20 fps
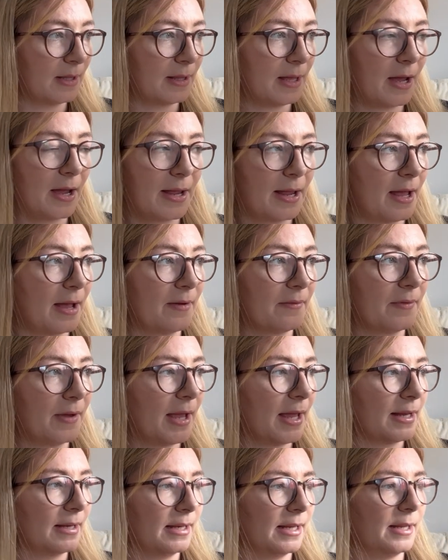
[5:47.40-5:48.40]
that I have
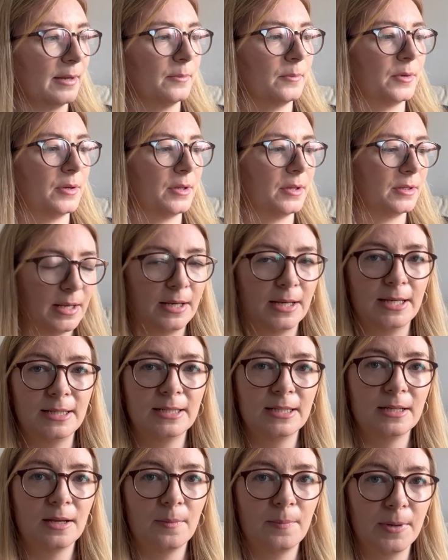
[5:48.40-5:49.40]
and it was
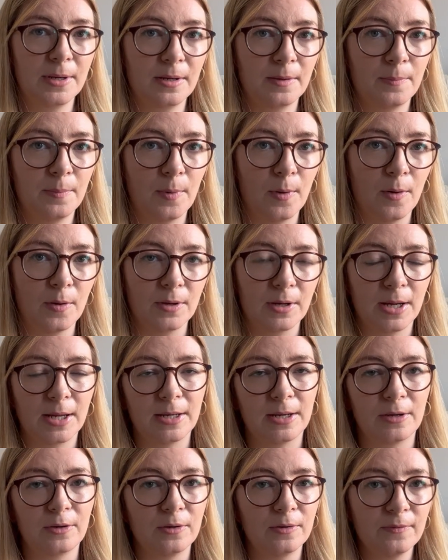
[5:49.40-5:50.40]
needing a bigger pot and
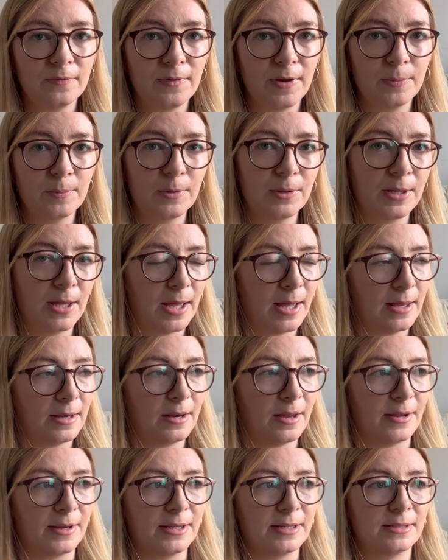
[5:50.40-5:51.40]
I couldn't find one that I
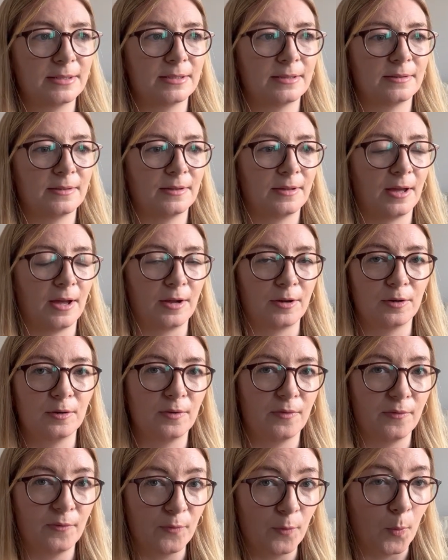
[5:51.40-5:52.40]
liked, that I could
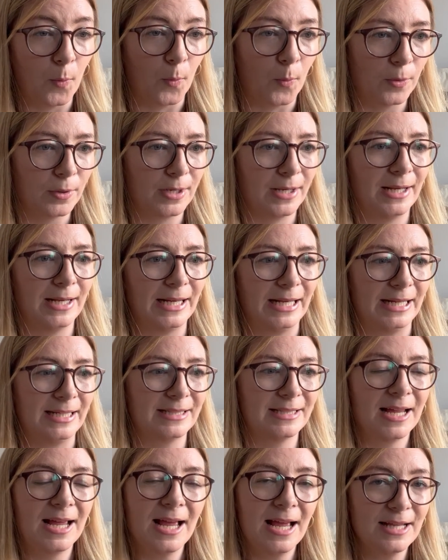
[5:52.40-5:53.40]
afford at least.
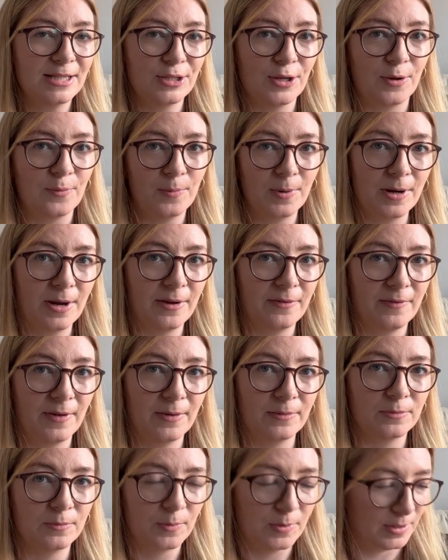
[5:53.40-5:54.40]
So when I
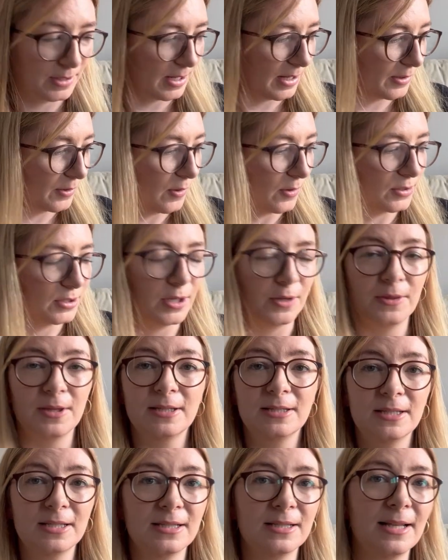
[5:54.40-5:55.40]
found one that I got, so
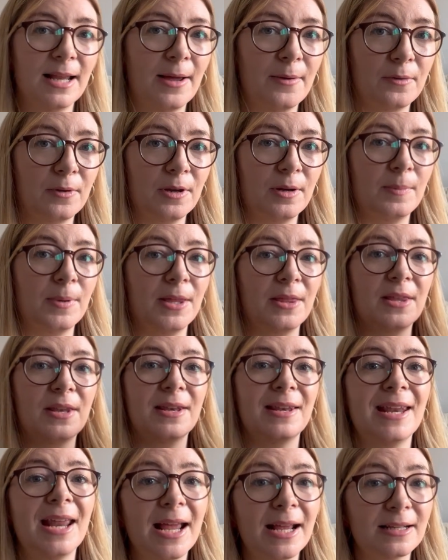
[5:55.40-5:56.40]
this is now going to be the
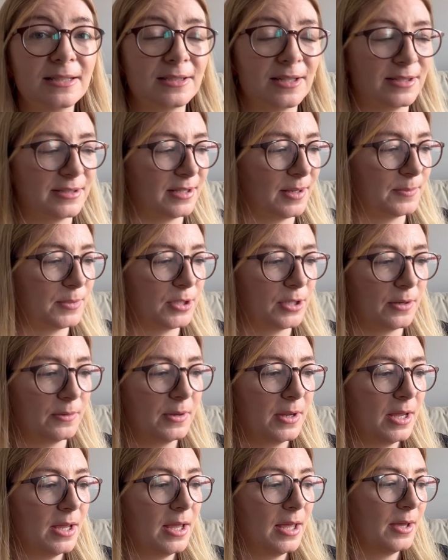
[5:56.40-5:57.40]
next size up. So
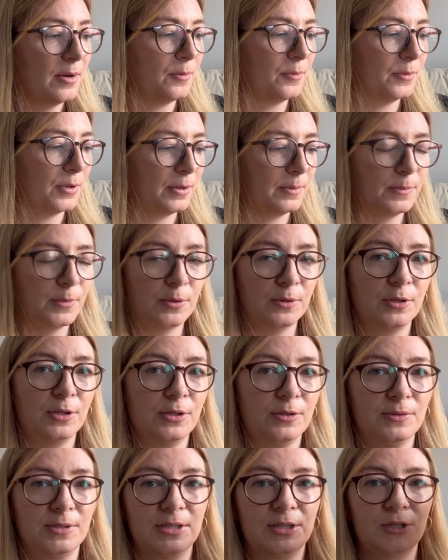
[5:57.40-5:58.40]
although I'm not going to
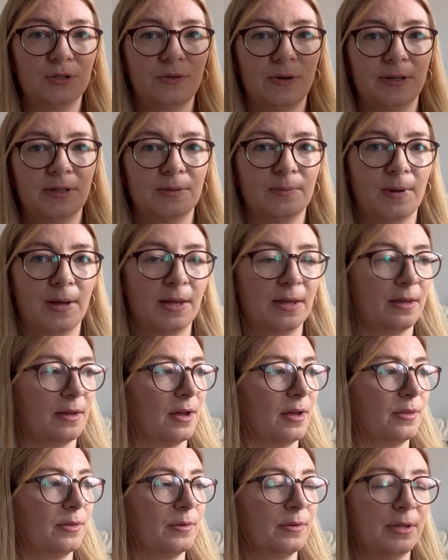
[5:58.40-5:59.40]
use this straight away, I
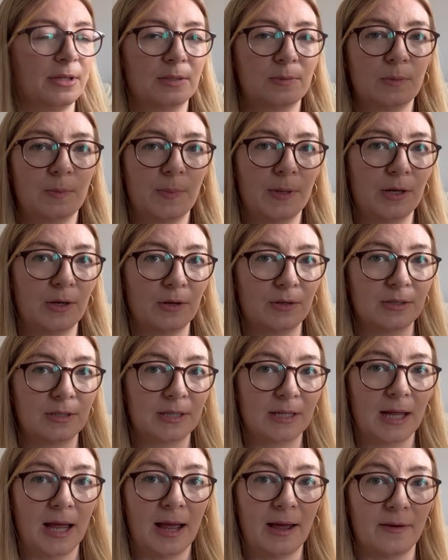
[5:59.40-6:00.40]
thought this would be good to
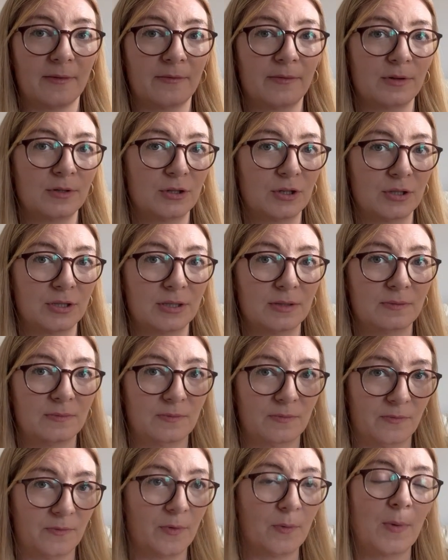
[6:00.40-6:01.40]
have just
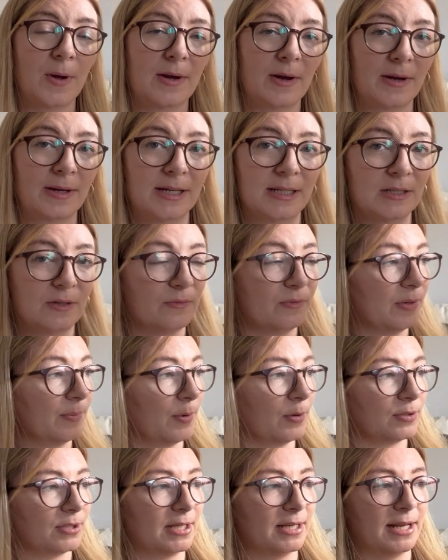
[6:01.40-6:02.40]
for when I need to
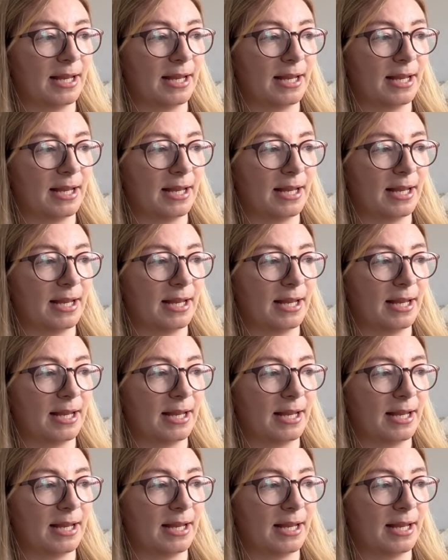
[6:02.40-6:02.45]
repot it